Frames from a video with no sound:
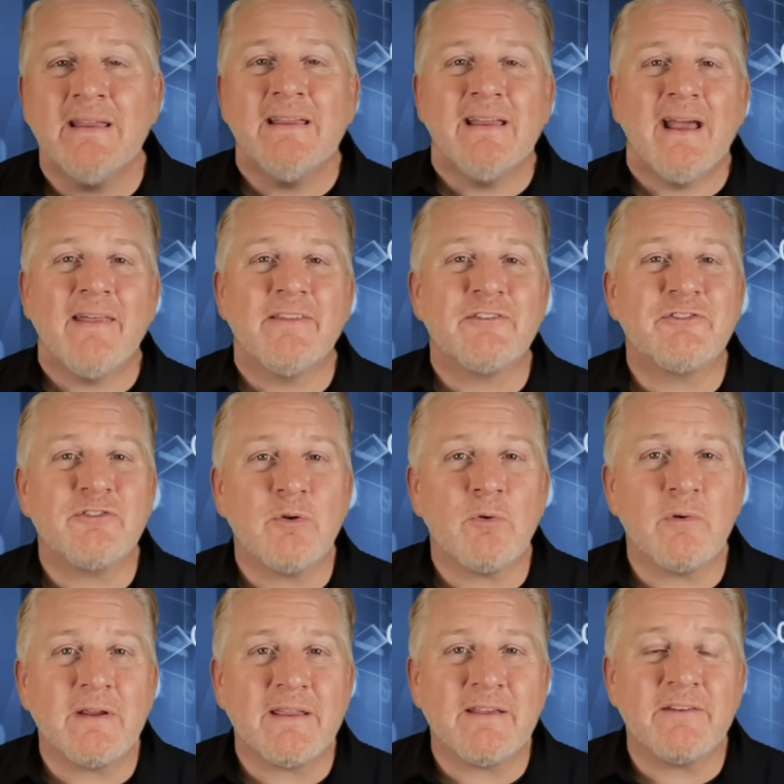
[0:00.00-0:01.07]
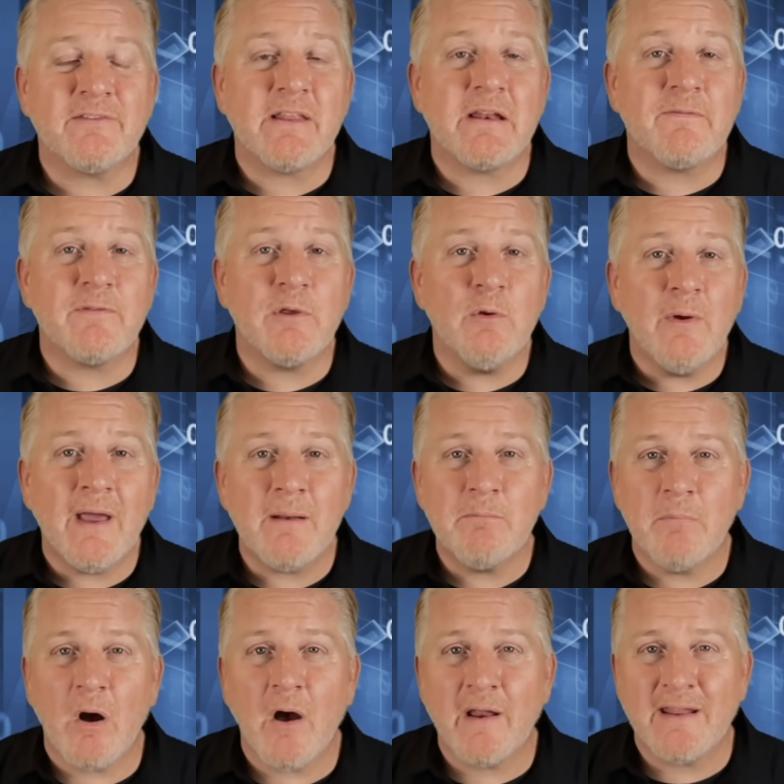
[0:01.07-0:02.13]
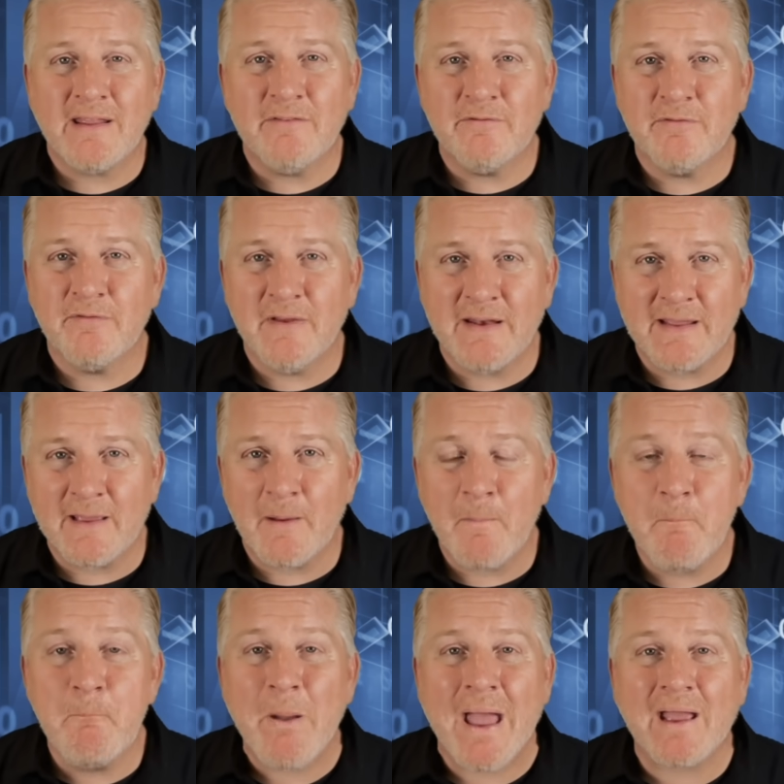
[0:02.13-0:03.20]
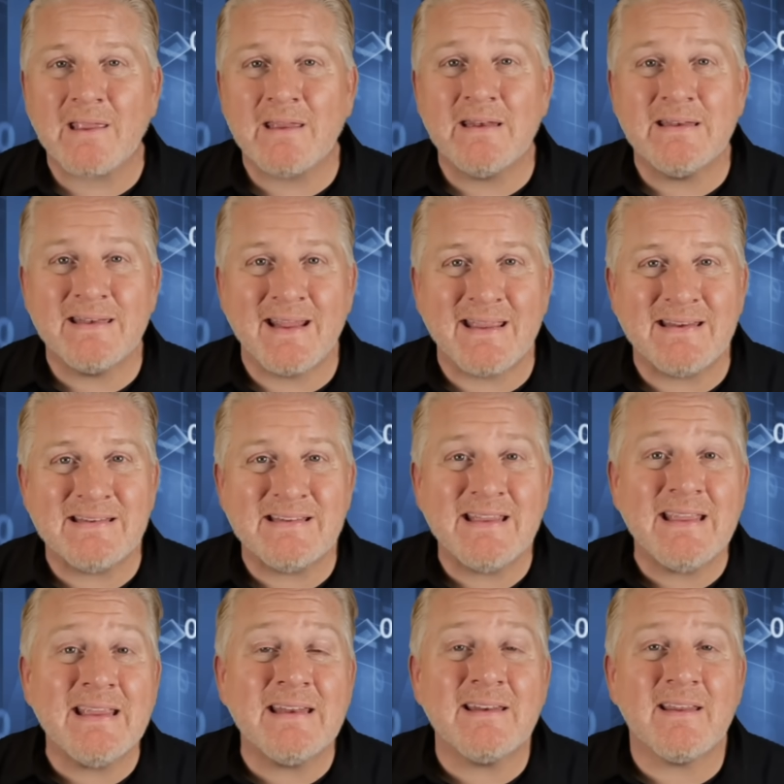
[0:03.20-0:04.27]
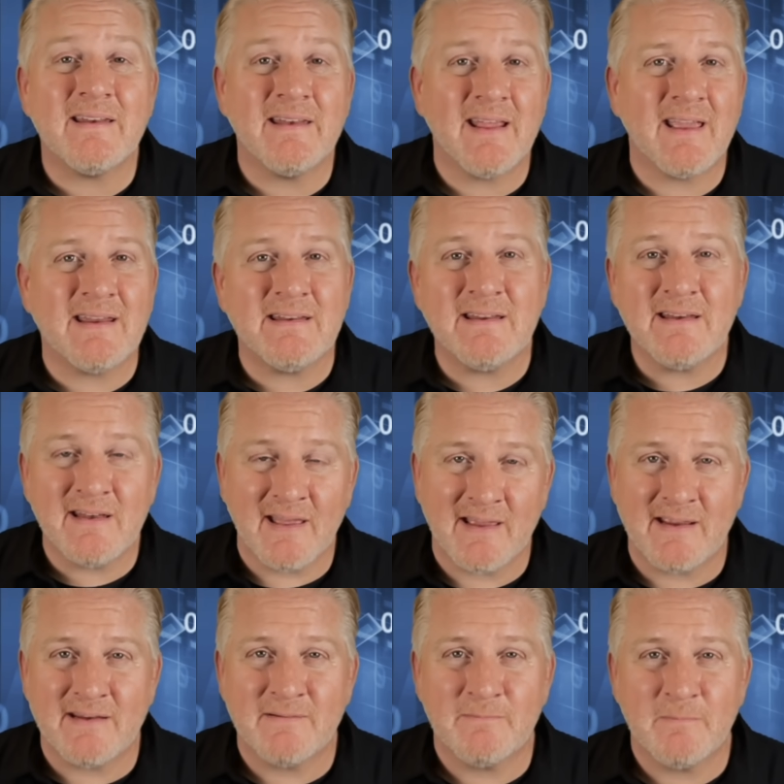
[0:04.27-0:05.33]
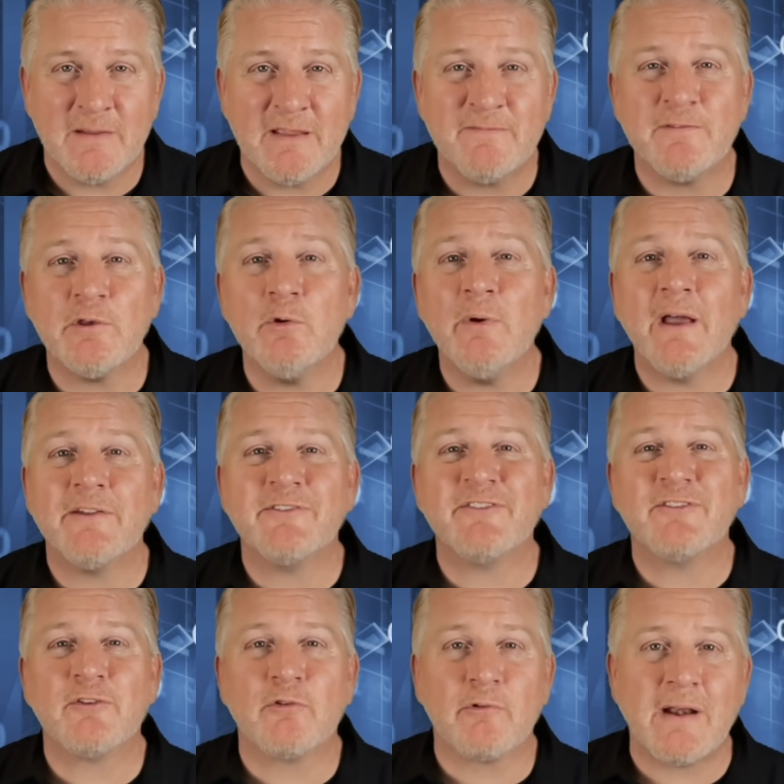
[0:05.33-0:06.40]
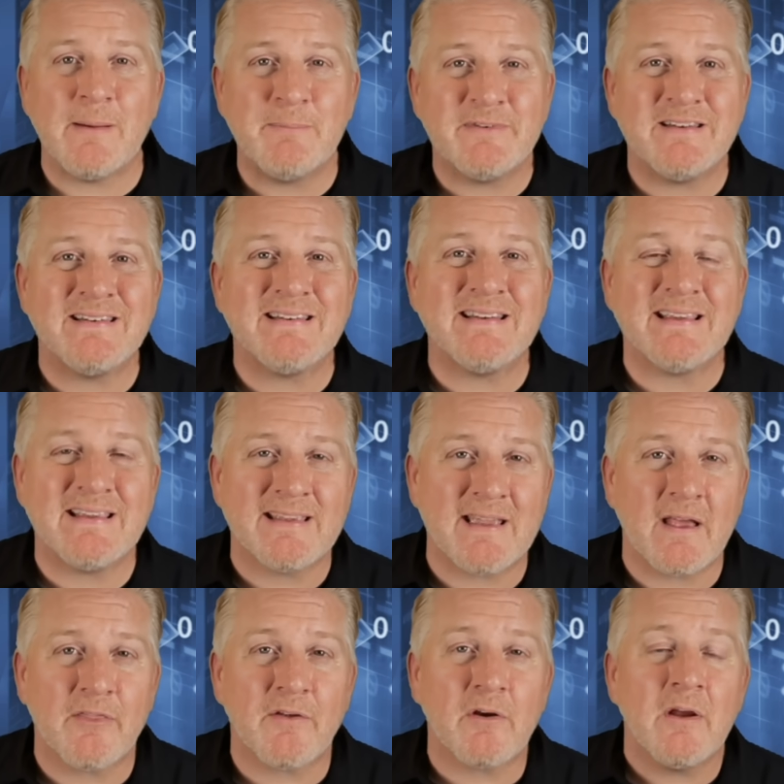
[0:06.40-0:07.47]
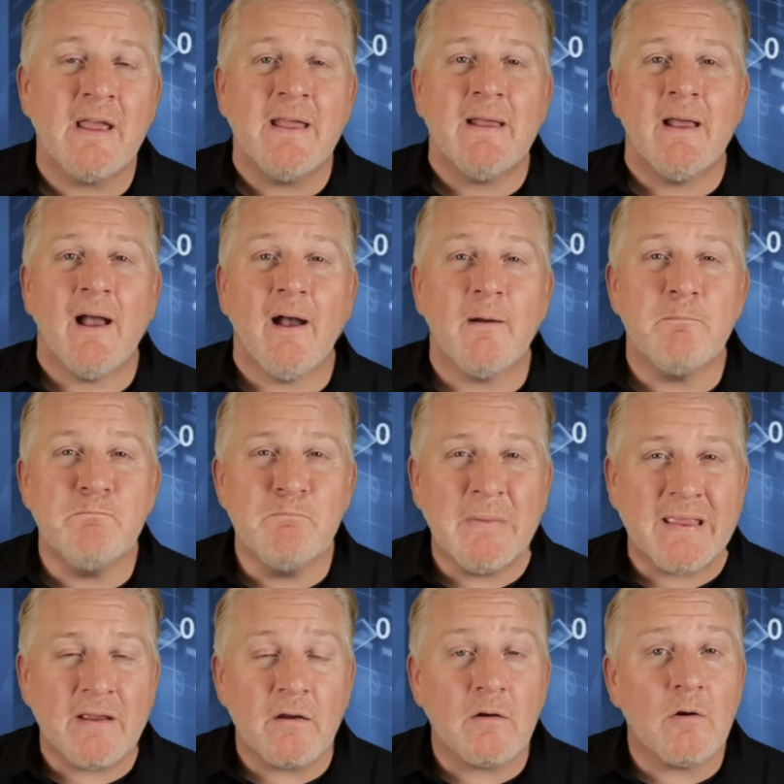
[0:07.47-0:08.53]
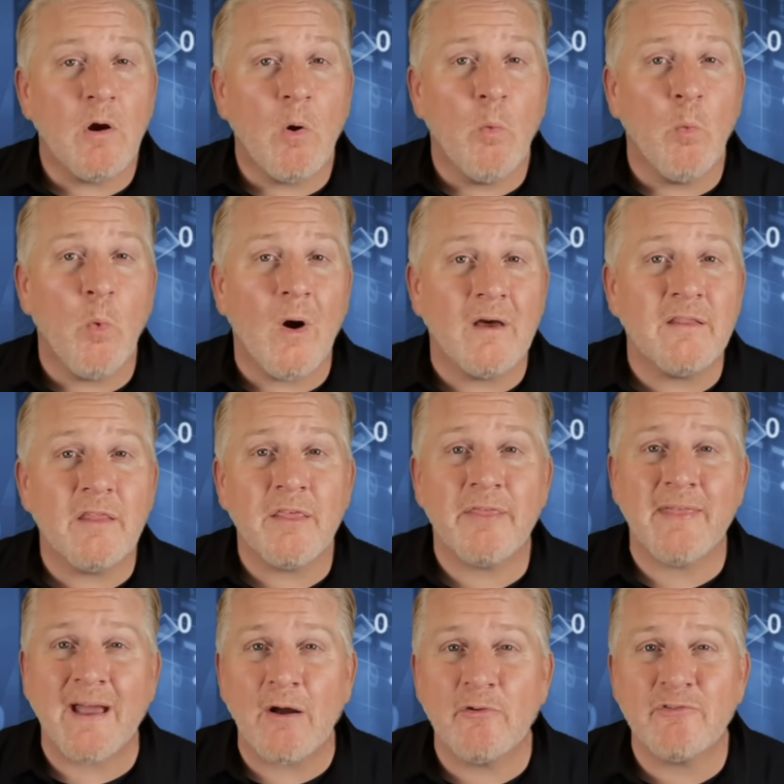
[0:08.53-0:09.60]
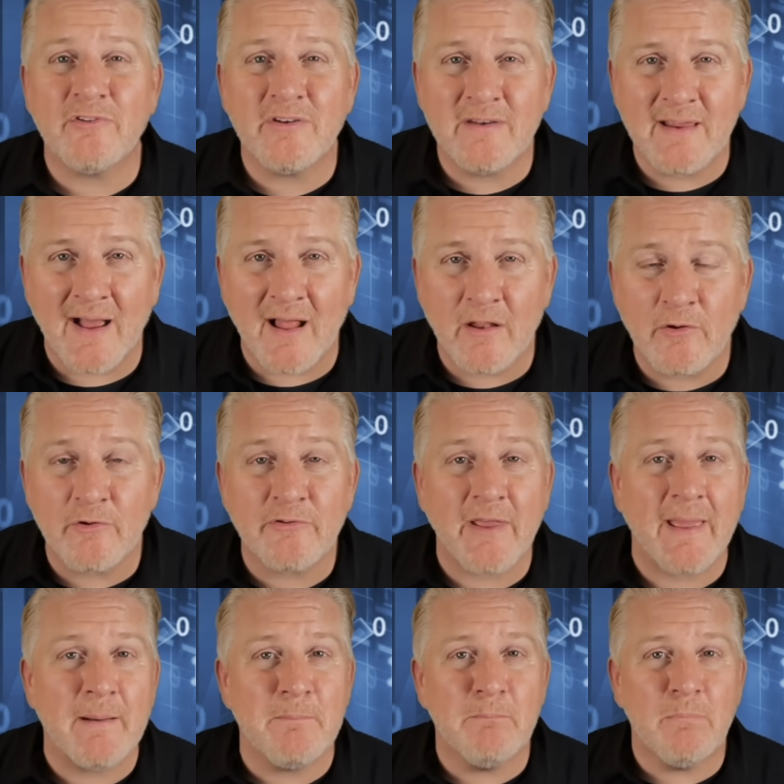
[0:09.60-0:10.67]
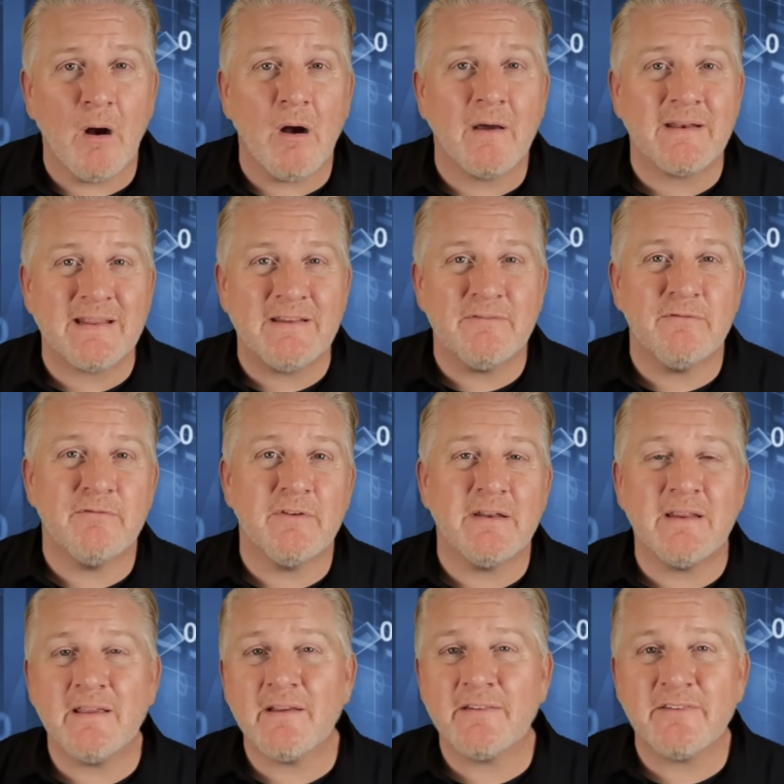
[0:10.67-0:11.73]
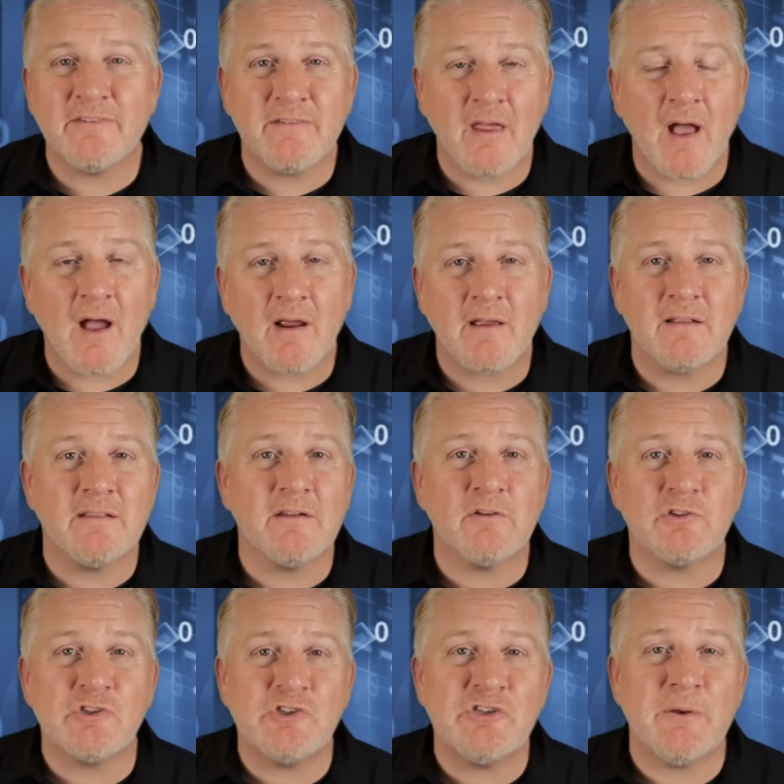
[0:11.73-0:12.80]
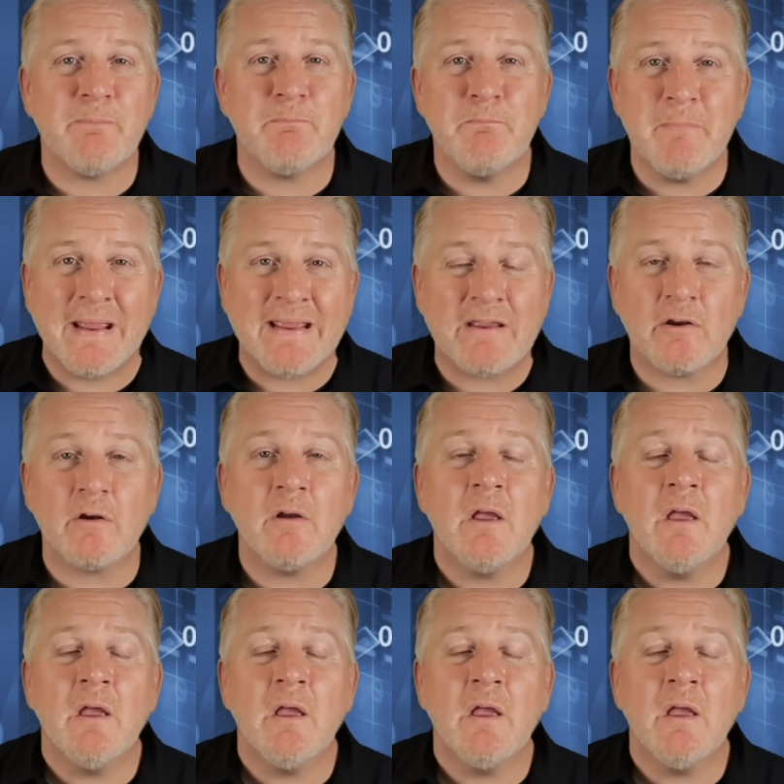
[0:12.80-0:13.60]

And the story is that if you had bought NVIDIA back in 1999, if you had scraped together a mere $1,000 and bought NVIDIA stock, a little chip maker,